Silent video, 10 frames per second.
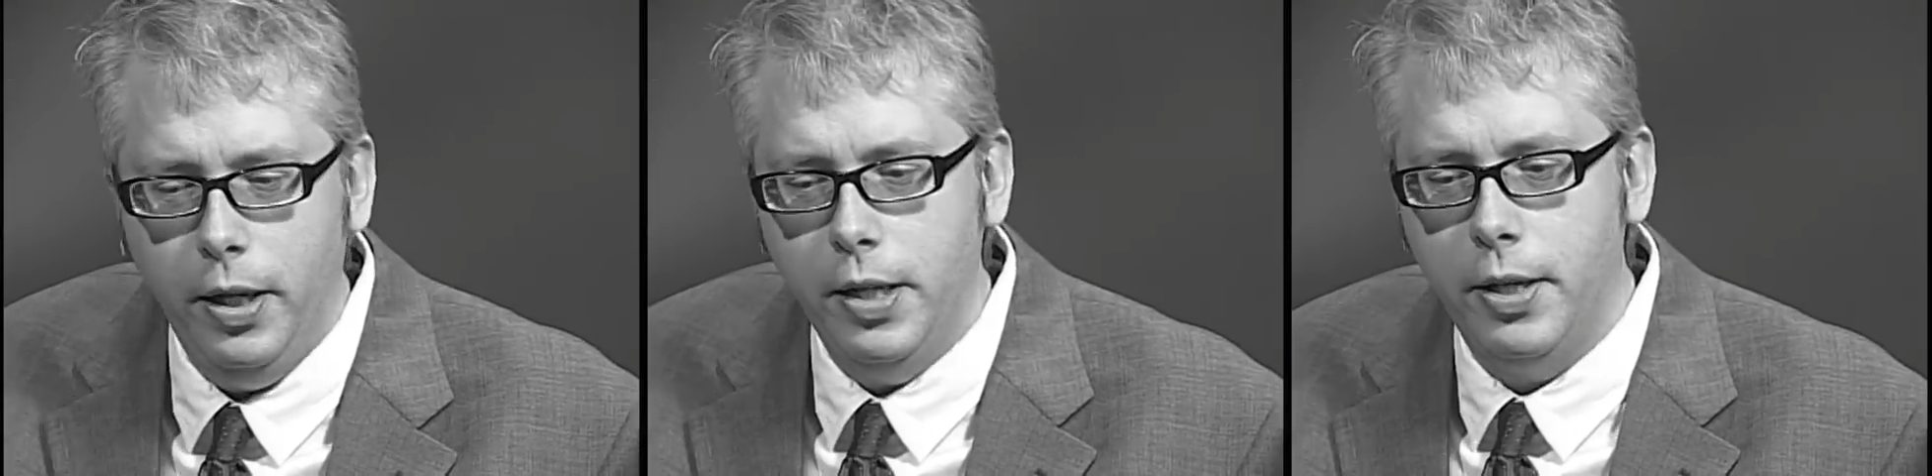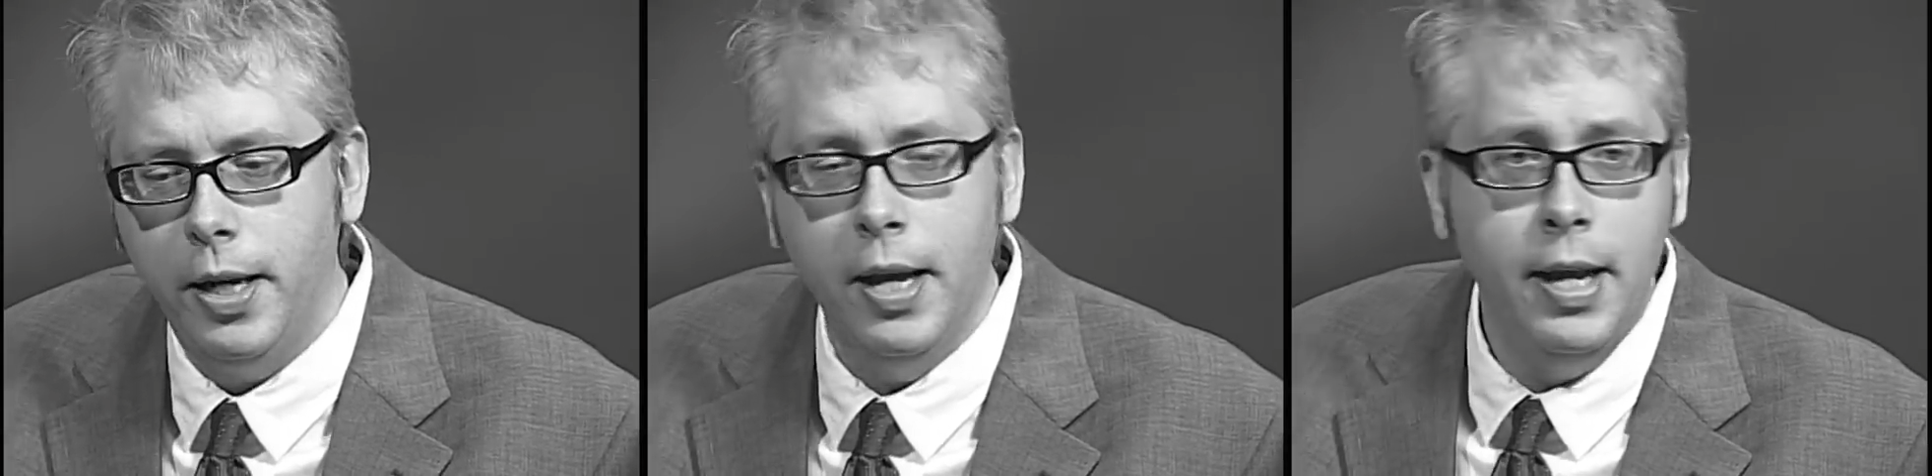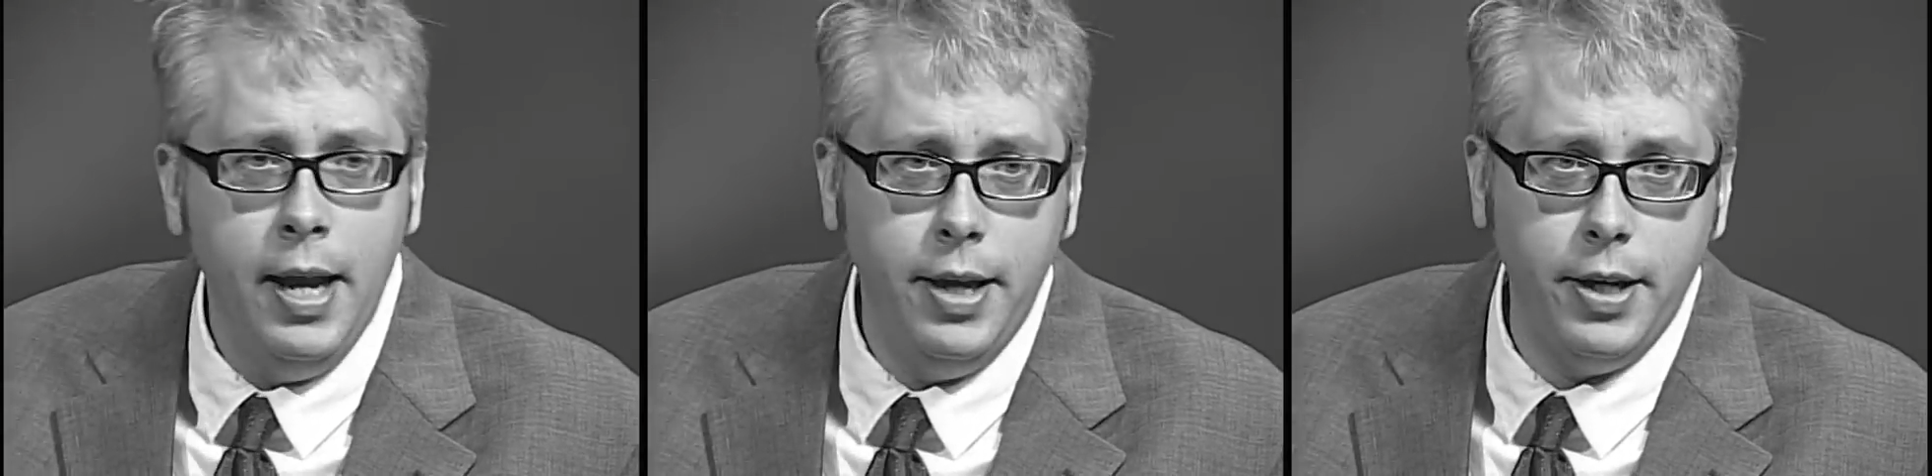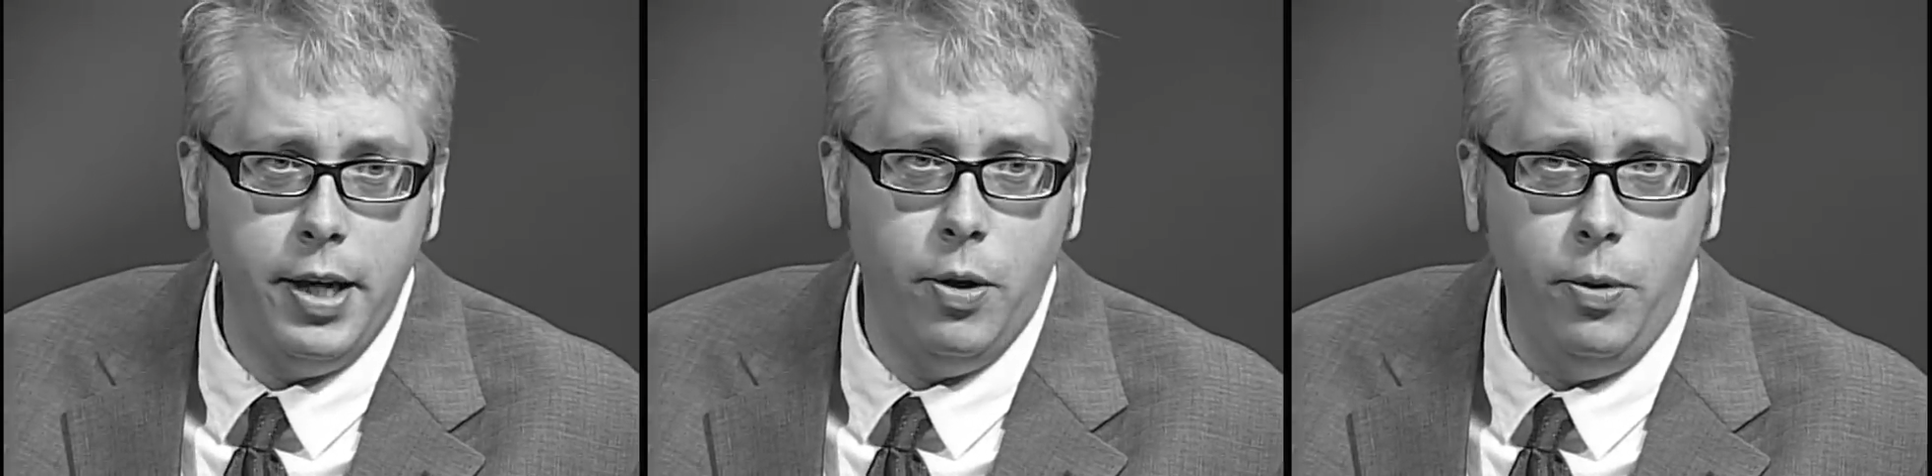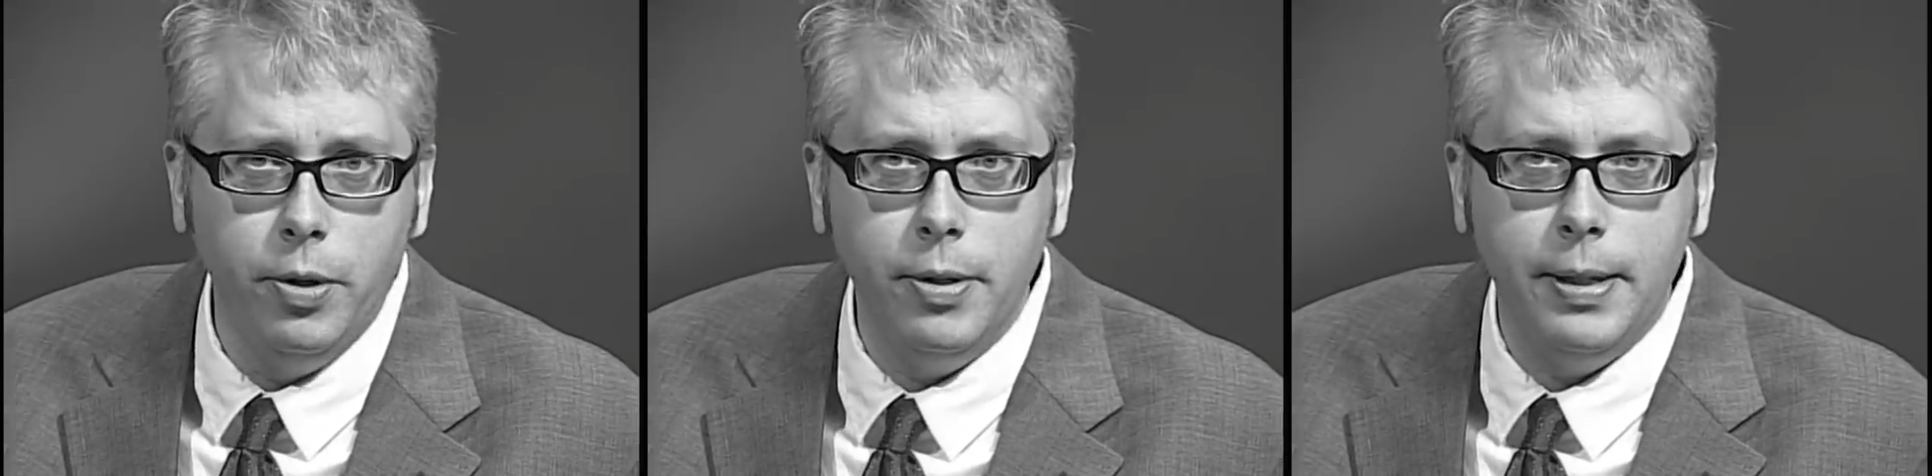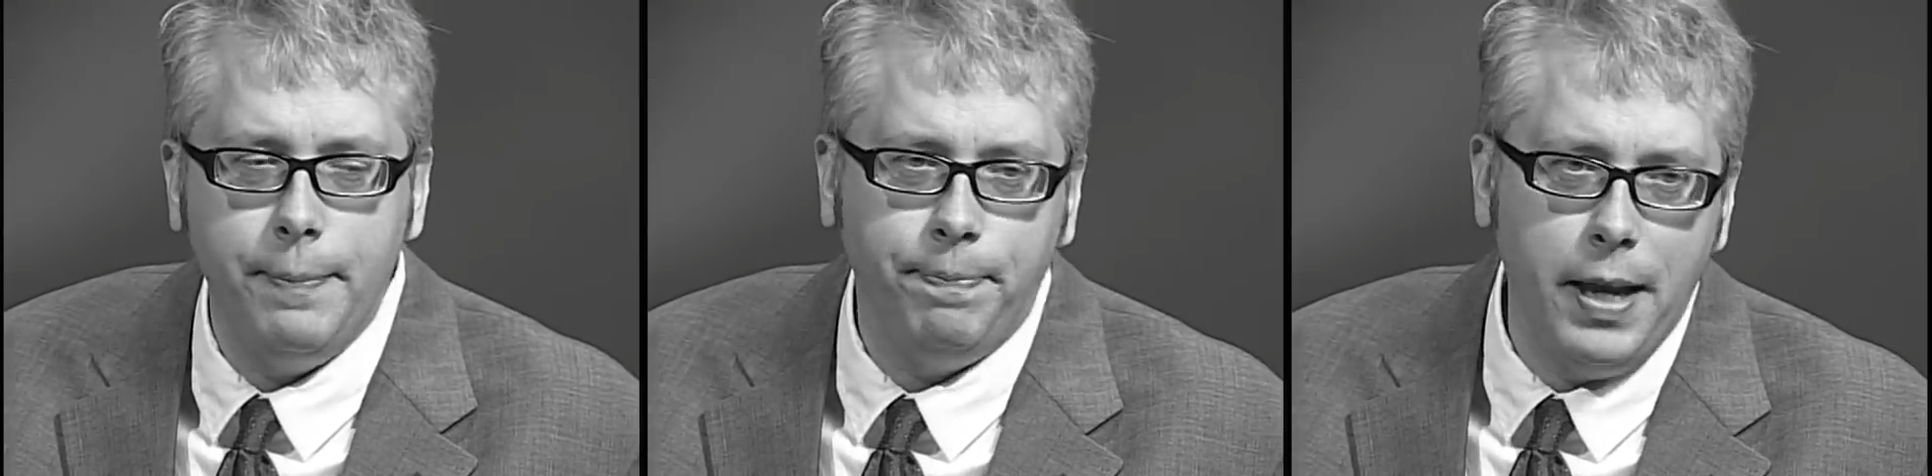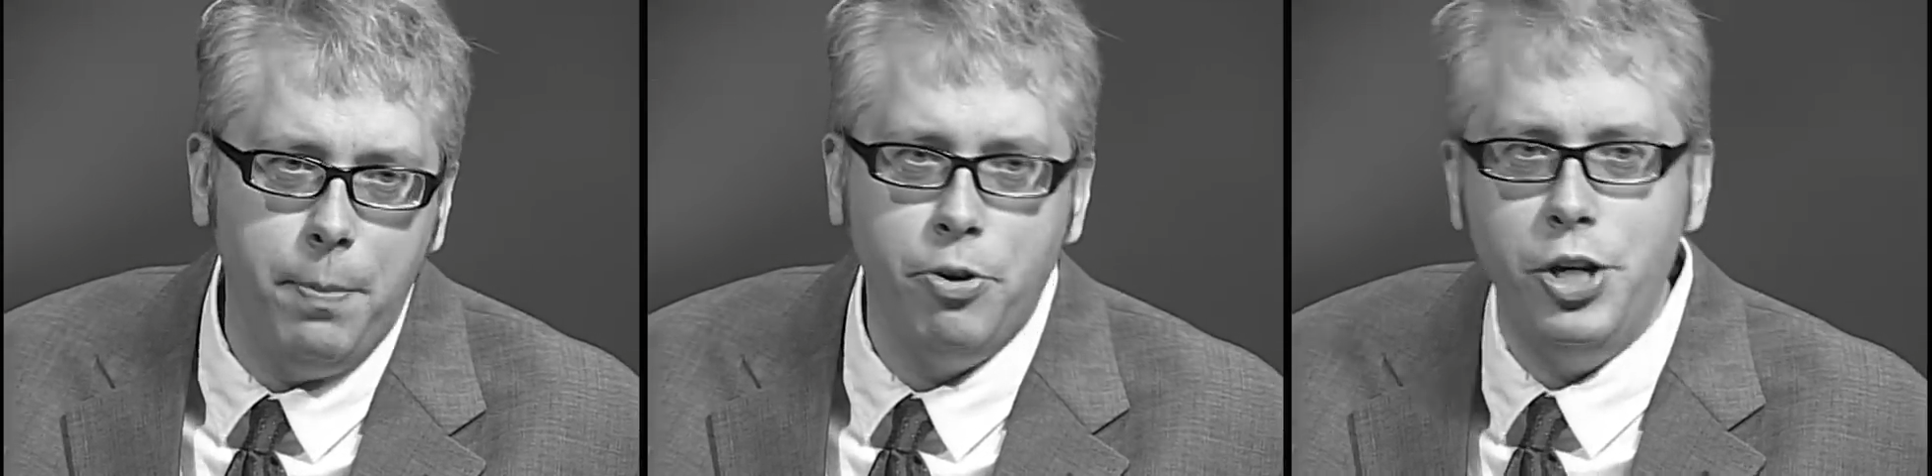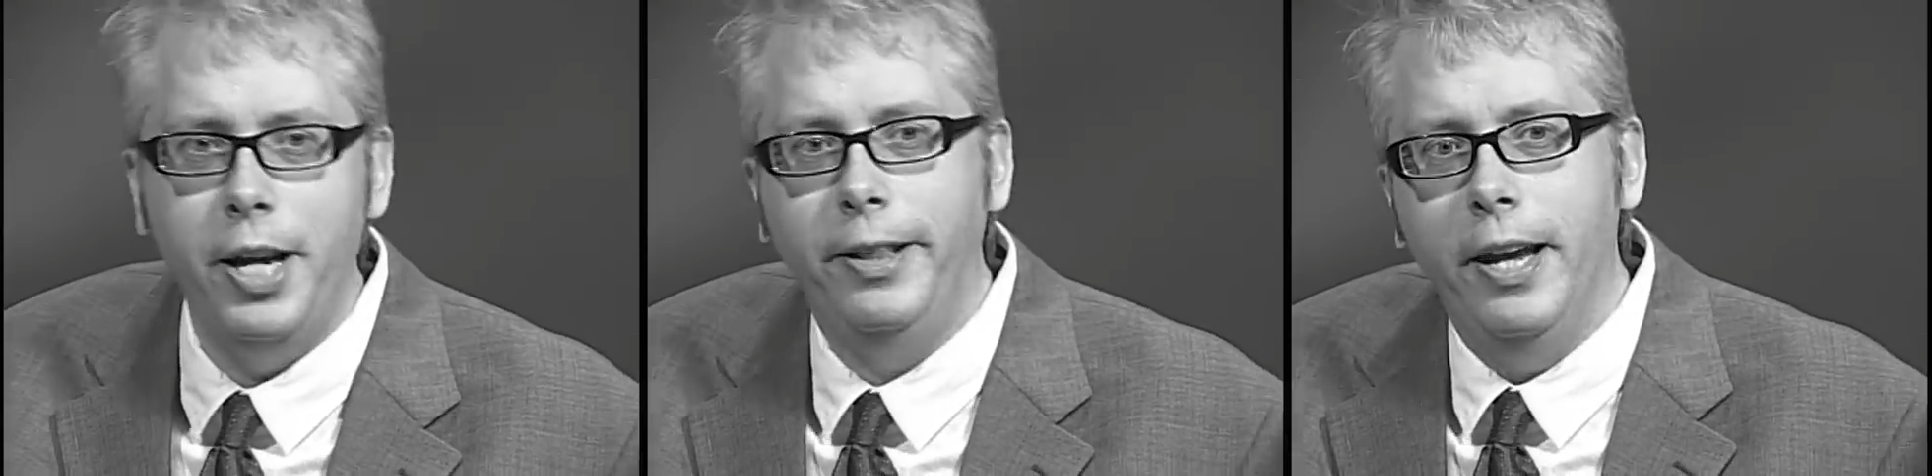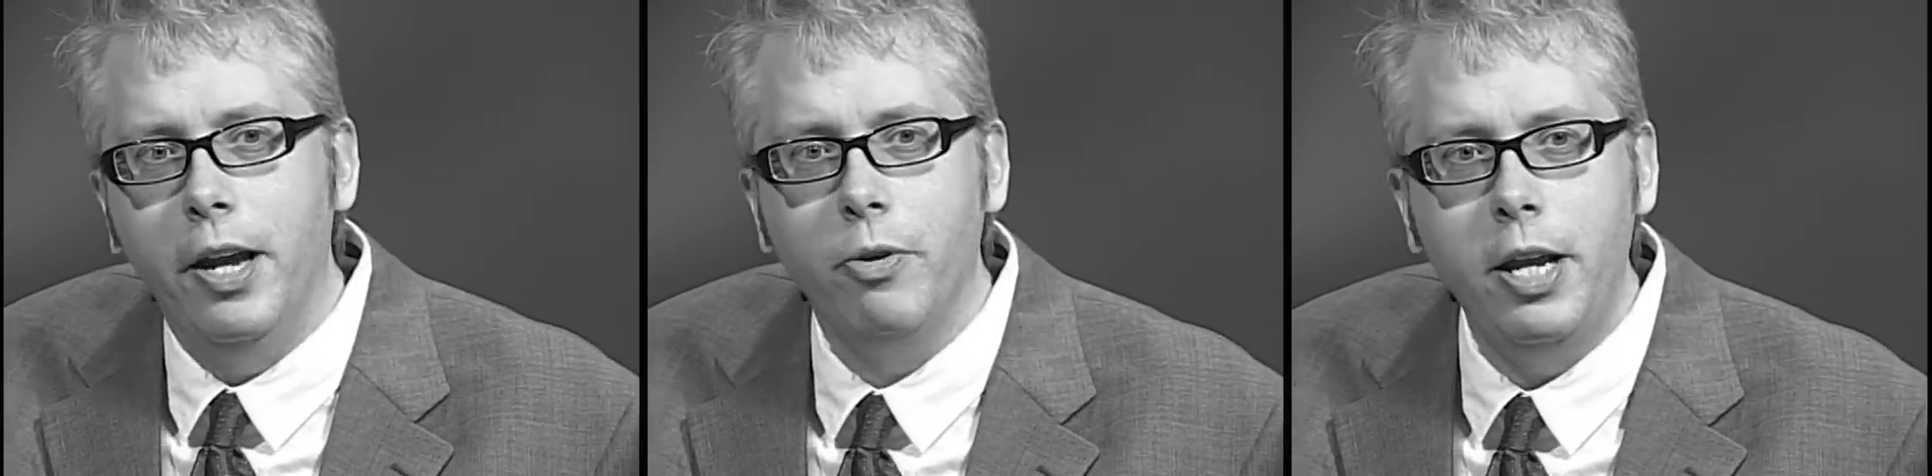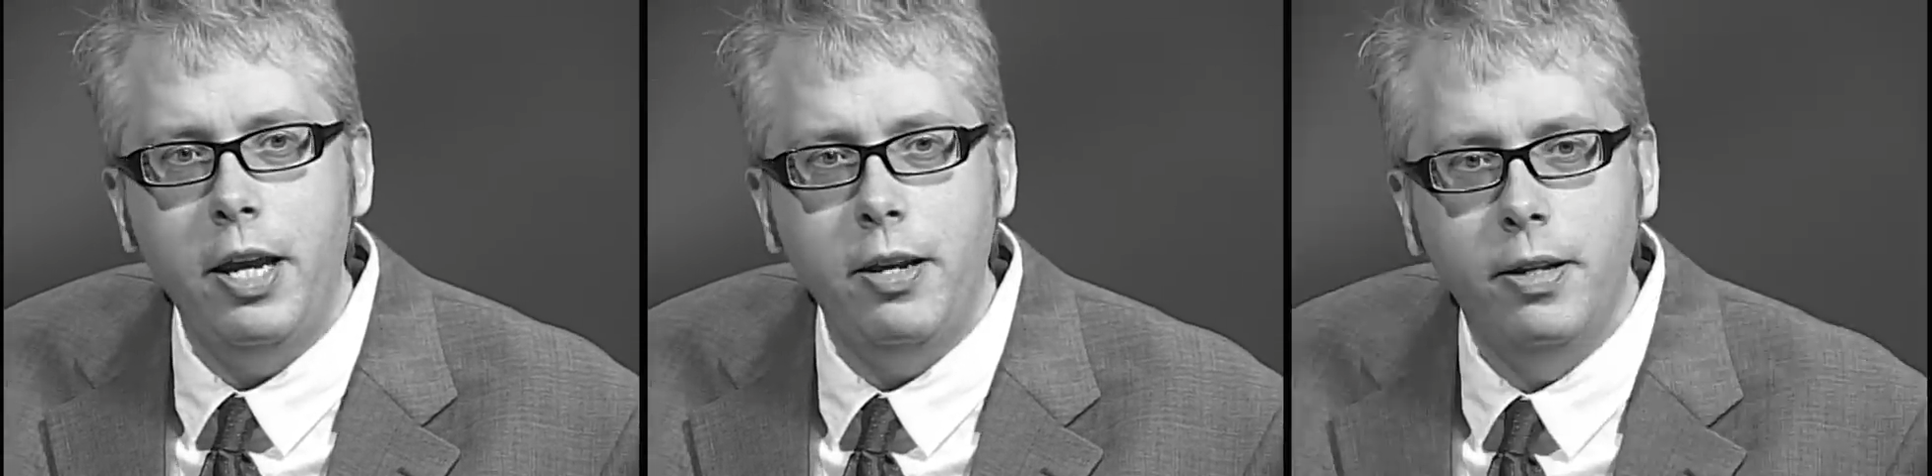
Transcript: And it's like, as I get older, I appreciate the irony.